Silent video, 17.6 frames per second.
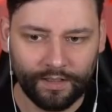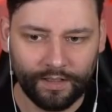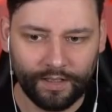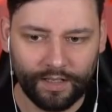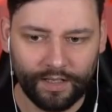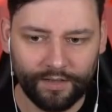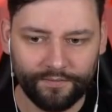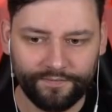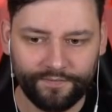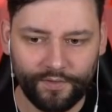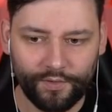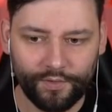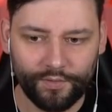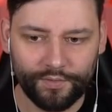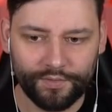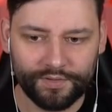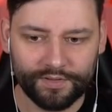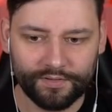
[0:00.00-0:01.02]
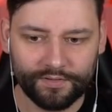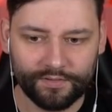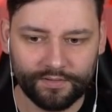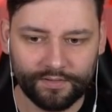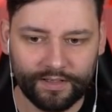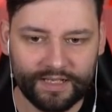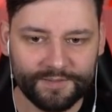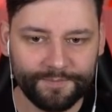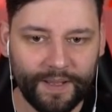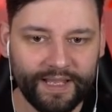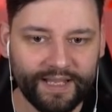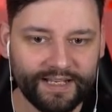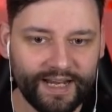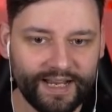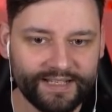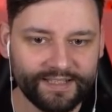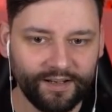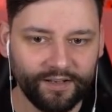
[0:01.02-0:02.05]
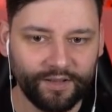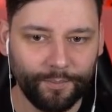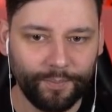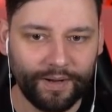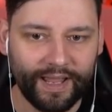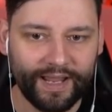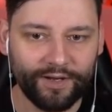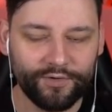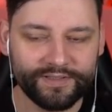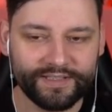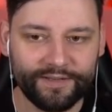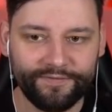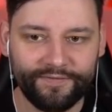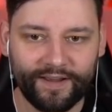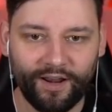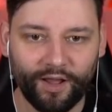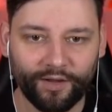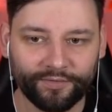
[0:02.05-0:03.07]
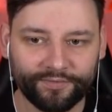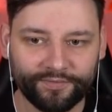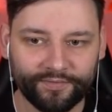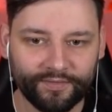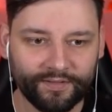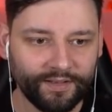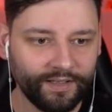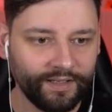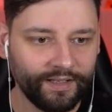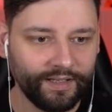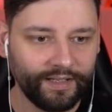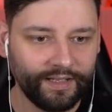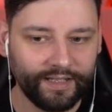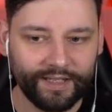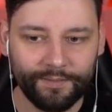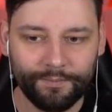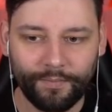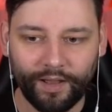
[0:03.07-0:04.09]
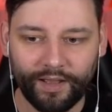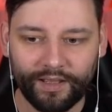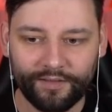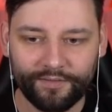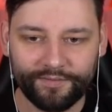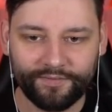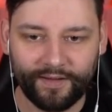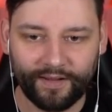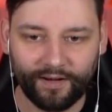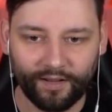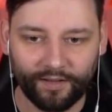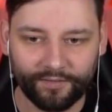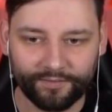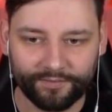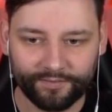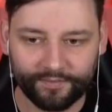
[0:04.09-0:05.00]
Uh, food. Is Bacon hair still on the plane or has he fell off? He might have fell off.